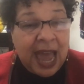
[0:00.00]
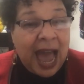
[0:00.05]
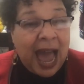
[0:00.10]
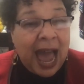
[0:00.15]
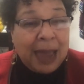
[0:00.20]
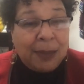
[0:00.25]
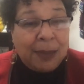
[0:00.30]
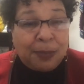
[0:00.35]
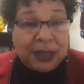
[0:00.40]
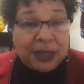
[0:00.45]

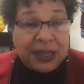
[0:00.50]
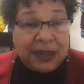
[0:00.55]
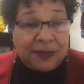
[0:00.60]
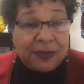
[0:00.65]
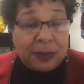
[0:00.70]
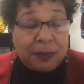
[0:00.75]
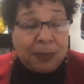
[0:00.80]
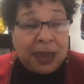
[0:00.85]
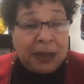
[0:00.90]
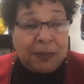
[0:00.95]
I believe
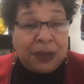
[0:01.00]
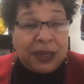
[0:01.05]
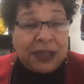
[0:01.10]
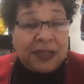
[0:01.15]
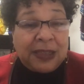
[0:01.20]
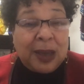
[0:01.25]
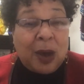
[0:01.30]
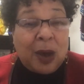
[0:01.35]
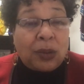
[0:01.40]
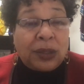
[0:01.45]
it may be
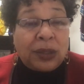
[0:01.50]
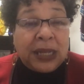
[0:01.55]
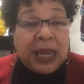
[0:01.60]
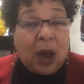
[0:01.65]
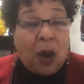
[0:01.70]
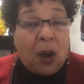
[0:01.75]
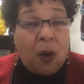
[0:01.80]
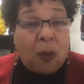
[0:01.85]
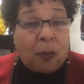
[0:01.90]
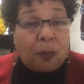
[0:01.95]
the only
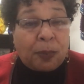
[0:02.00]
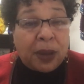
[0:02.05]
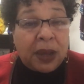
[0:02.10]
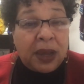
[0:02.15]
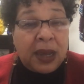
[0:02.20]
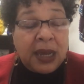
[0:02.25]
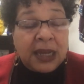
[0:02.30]
hope